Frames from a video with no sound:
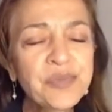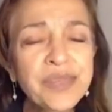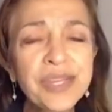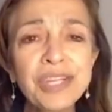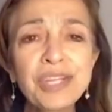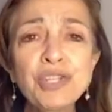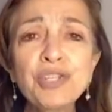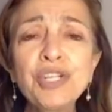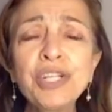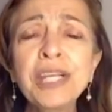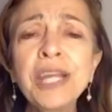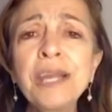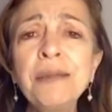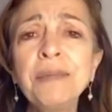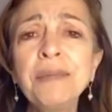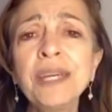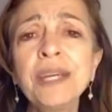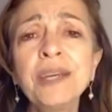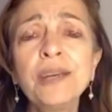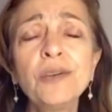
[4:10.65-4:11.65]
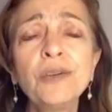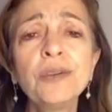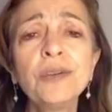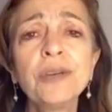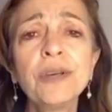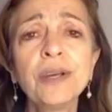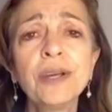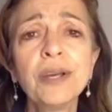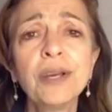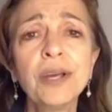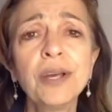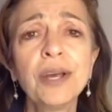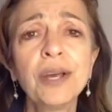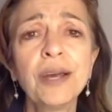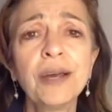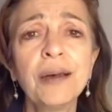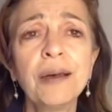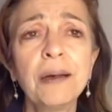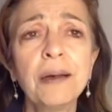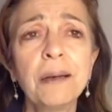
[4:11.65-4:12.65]
she came in
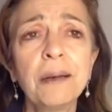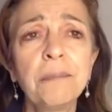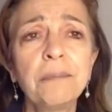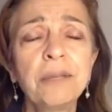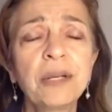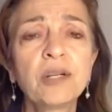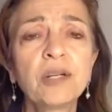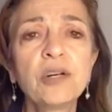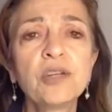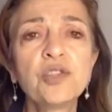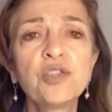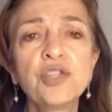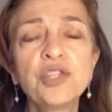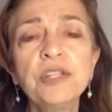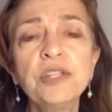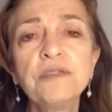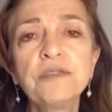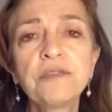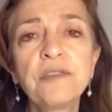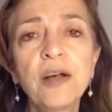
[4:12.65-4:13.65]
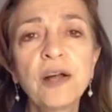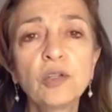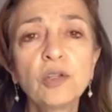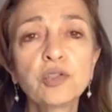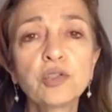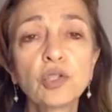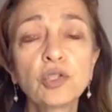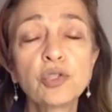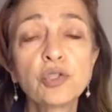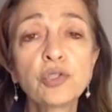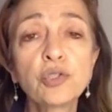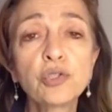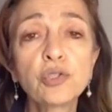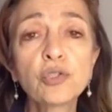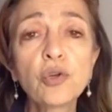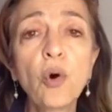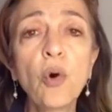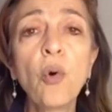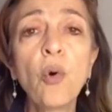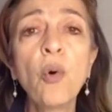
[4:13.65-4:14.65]
because she felt
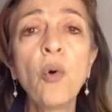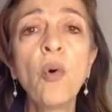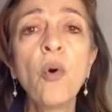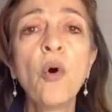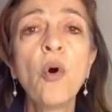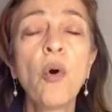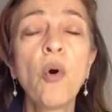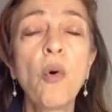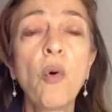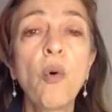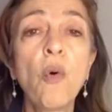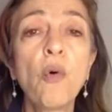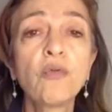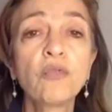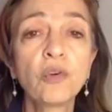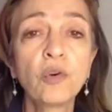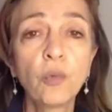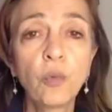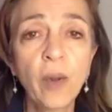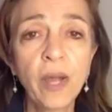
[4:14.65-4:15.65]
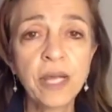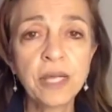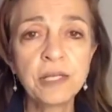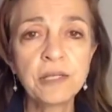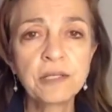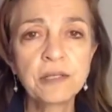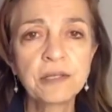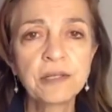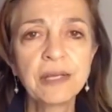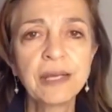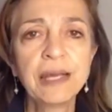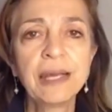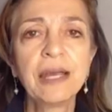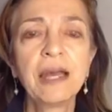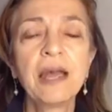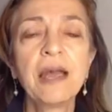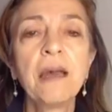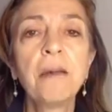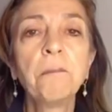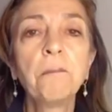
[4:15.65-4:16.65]
so overweight
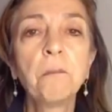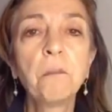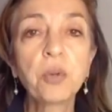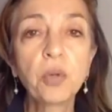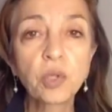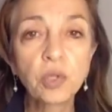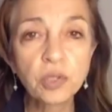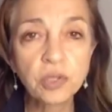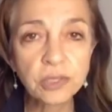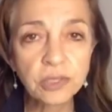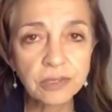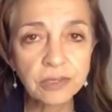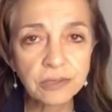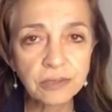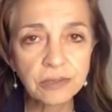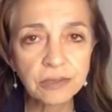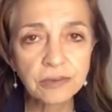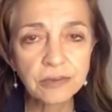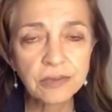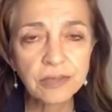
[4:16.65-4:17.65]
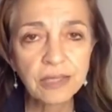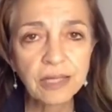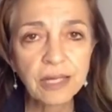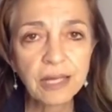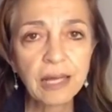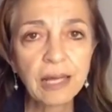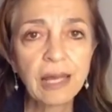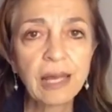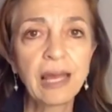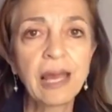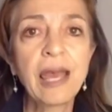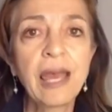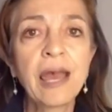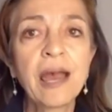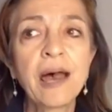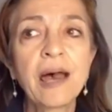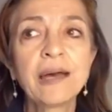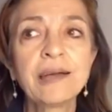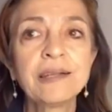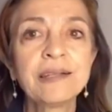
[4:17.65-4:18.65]
and burdened
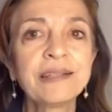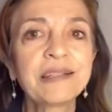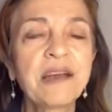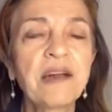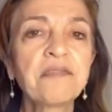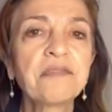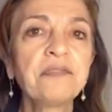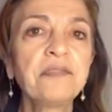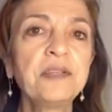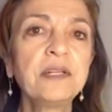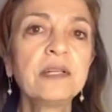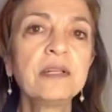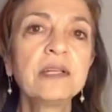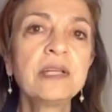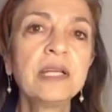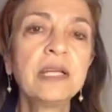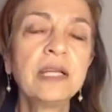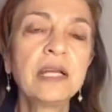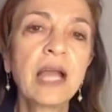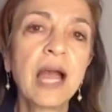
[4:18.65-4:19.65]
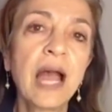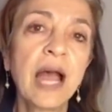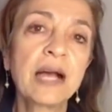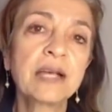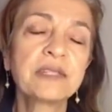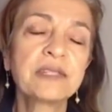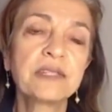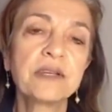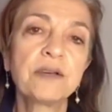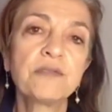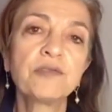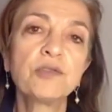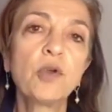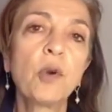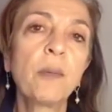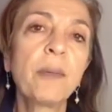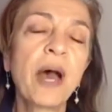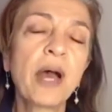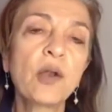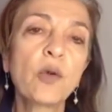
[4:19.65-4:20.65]
and feeling as if no
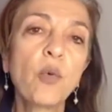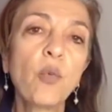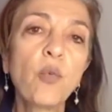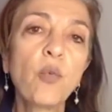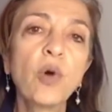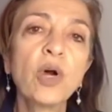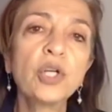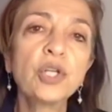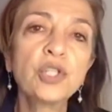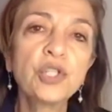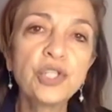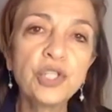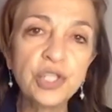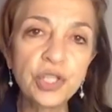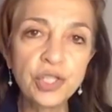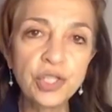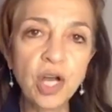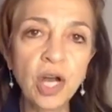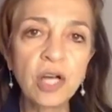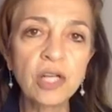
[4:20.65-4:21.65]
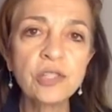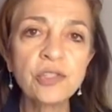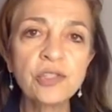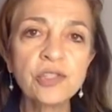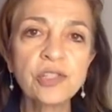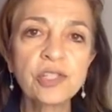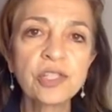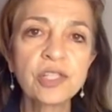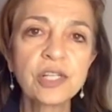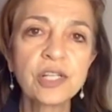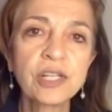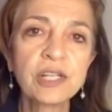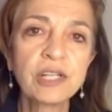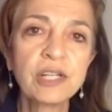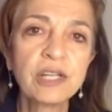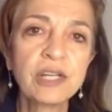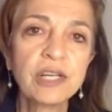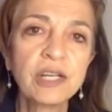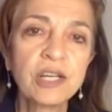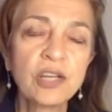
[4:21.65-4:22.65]
matter what she does,
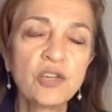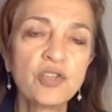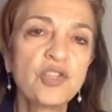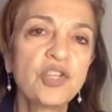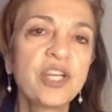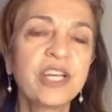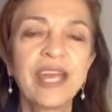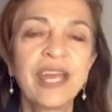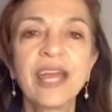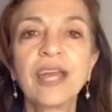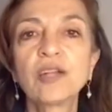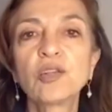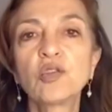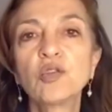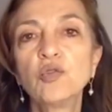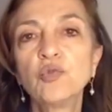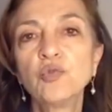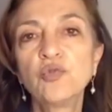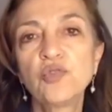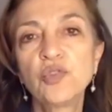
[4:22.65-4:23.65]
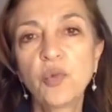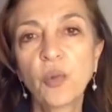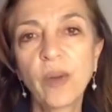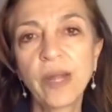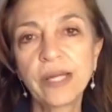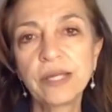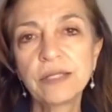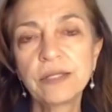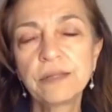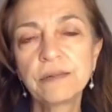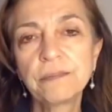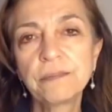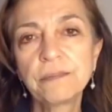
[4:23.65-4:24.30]
she can't lose the weight.